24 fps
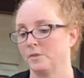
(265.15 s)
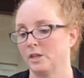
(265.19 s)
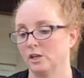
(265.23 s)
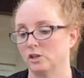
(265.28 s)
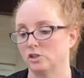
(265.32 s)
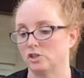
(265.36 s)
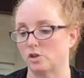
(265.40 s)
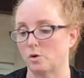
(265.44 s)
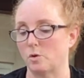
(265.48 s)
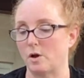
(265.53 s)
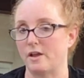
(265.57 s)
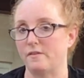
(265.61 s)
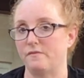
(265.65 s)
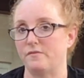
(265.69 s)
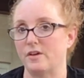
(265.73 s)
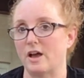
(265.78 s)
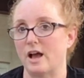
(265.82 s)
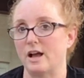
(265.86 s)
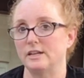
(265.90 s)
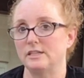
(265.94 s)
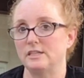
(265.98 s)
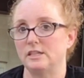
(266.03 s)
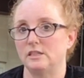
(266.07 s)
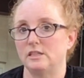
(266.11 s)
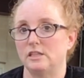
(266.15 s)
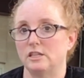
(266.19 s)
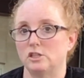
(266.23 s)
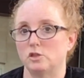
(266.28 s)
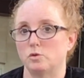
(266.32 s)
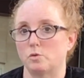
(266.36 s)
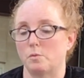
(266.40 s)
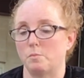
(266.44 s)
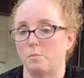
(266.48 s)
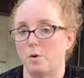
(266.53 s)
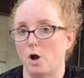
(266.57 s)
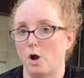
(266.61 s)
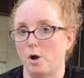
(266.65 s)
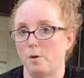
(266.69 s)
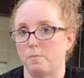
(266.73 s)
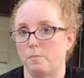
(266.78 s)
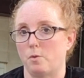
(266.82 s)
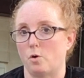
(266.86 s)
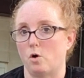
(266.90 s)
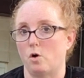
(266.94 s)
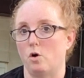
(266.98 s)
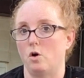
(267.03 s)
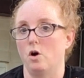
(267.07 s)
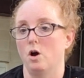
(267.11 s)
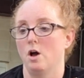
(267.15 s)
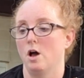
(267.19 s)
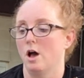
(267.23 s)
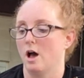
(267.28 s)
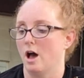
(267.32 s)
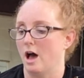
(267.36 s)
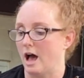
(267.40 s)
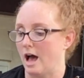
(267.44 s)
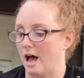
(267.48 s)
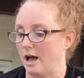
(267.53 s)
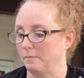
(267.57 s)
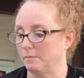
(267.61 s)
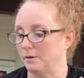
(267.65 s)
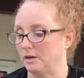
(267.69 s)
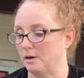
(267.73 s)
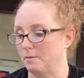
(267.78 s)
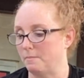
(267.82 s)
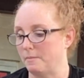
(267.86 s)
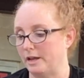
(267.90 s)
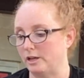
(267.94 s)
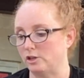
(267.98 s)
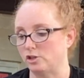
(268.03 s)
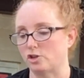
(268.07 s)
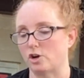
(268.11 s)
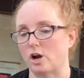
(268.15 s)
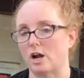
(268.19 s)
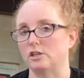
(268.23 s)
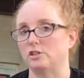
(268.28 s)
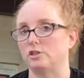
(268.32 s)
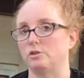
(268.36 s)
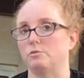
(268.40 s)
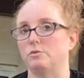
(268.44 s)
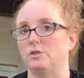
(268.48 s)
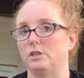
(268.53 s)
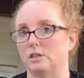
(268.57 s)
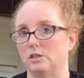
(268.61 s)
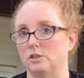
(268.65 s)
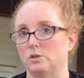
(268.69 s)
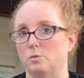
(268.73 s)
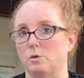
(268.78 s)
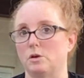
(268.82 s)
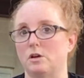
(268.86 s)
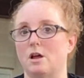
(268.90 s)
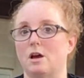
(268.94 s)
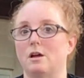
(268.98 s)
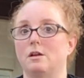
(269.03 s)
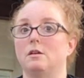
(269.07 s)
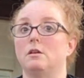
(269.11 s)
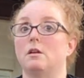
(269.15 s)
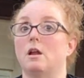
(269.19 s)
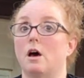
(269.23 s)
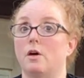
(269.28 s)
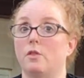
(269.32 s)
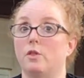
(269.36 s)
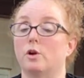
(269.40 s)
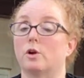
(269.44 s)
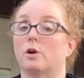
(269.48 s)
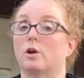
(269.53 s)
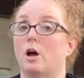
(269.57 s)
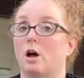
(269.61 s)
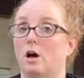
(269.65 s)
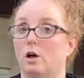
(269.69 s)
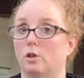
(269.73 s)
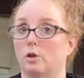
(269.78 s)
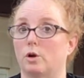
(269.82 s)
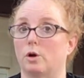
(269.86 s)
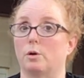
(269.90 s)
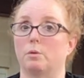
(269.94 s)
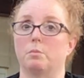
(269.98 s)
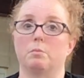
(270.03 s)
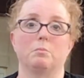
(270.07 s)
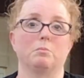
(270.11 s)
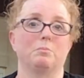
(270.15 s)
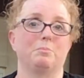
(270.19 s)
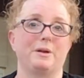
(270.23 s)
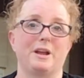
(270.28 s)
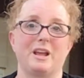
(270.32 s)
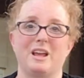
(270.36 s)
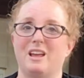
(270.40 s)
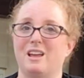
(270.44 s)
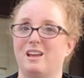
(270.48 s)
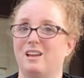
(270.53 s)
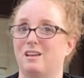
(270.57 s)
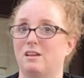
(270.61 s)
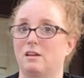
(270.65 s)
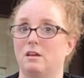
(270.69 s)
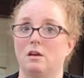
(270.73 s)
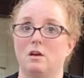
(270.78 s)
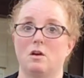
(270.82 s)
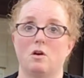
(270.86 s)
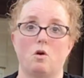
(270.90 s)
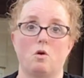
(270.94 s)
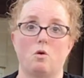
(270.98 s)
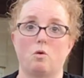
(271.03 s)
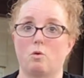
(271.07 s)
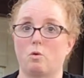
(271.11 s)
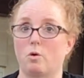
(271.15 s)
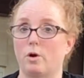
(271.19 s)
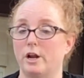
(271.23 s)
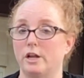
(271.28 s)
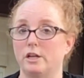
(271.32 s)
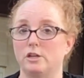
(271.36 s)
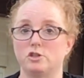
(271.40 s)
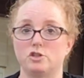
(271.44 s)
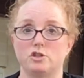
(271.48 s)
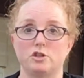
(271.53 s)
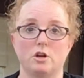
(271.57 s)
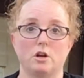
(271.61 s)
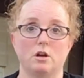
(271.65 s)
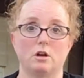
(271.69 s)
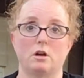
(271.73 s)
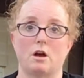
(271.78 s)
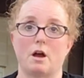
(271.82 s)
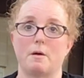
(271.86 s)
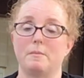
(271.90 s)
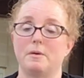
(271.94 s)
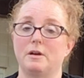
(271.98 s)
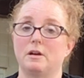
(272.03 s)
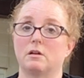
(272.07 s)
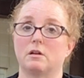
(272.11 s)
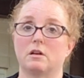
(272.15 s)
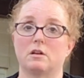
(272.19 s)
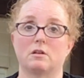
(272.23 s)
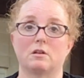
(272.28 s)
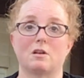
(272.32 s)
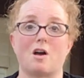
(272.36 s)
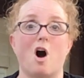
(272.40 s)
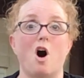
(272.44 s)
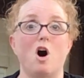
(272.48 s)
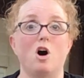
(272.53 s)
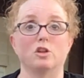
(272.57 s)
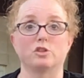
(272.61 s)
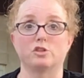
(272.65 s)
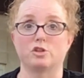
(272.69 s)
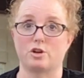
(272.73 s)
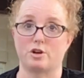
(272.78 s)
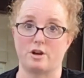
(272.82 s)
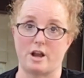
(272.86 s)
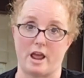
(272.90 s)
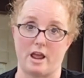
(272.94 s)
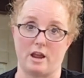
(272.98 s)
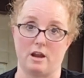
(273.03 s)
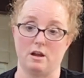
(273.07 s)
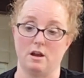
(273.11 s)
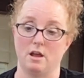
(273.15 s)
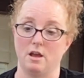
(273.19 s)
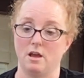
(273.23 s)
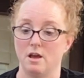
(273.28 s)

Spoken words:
So if I did this one purple, I'm gonna make sure I do this one another color, pink, orange. I'm gonna alternate.